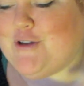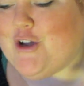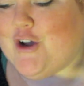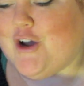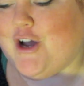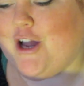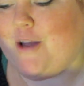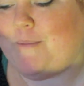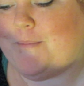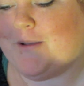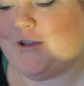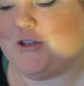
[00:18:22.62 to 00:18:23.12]

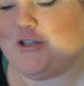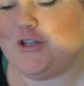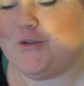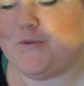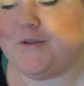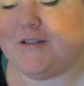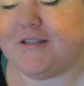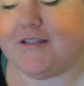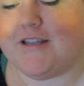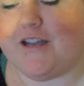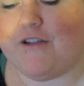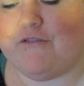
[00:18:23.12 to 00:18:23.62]
time as you
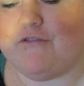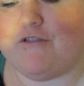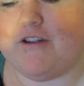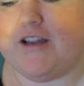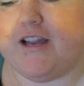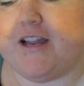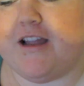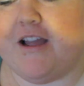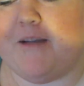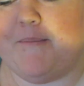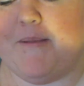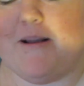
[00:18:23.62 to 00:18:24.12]
were
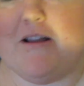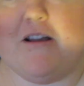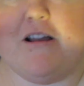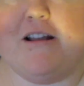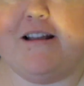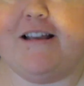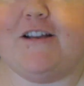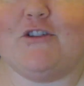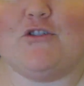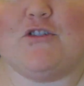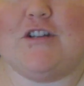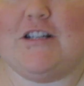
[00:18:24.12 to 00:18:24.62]
discovering. I mean,
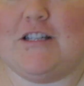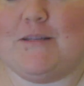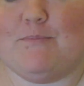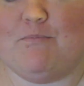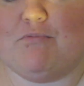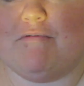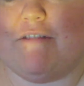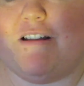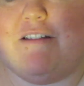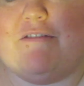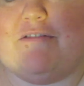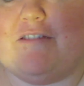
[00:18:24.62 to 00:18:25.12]
I literally just
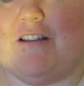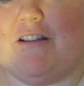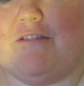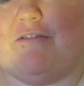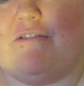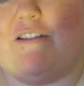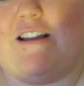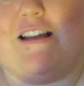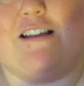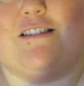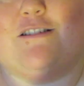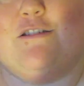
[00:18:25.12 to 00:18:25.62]
briefly
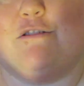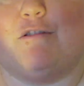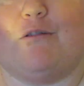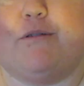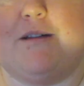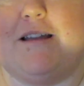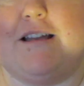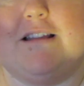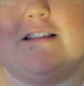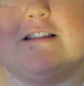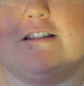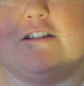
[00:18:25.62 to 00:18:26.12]
flicked
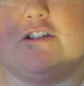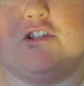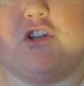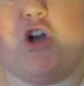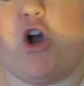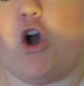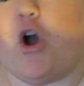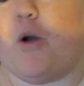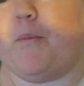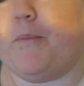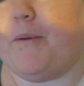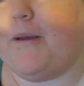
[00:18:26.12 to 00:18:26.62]
through it in the
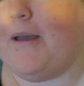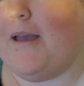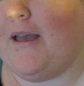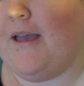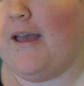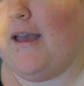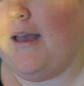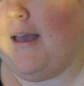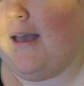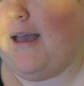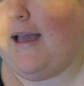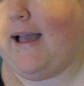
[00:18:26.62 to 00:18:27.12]
shop
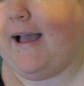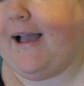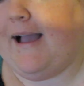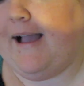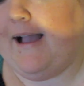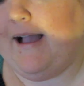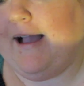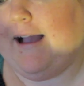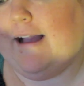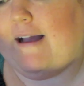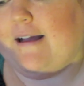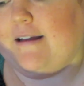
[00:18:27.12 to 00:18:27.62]

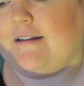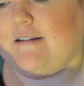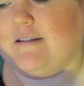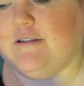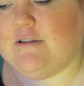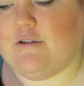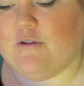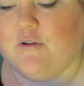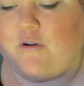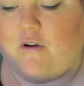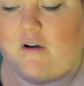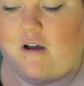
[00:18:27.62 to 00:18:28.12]
and
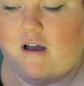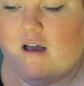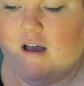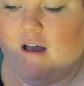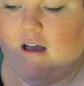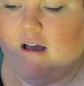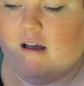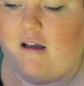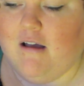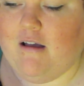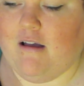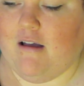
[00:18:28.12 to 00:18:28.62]
thought,
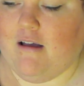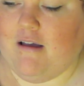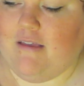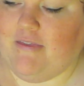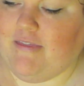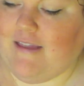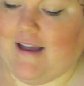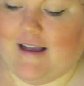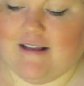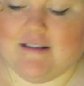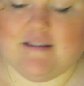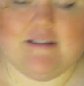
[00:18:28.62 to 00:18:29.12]

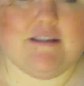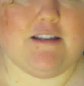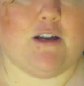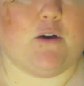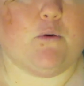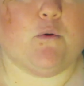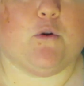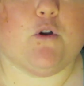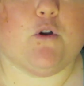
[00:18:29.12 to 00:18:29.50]
that's so